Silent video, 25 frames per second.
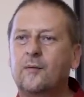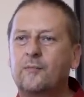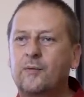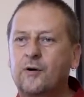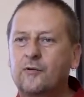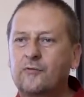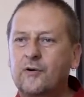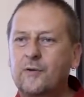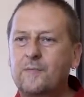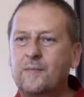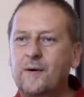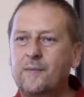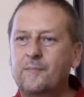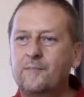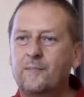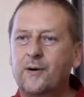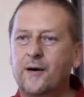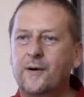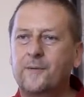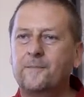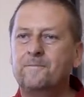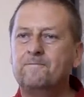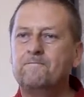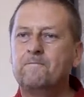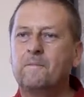But
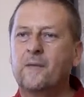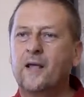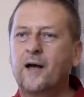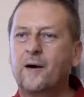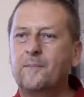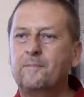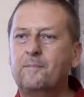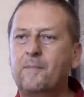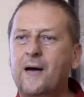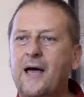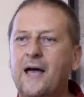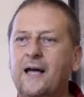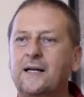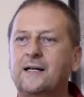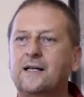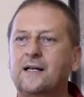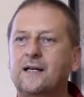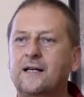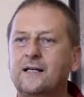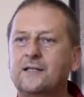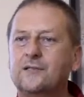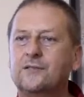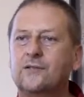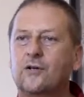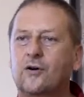remember, a pad
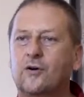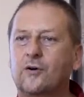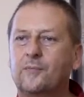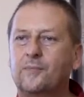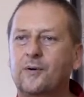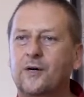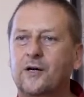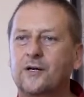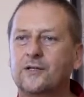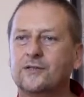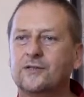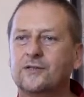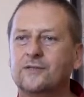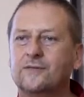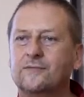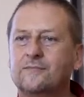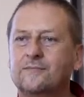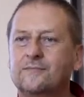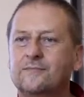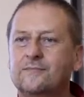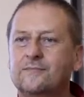is not a person.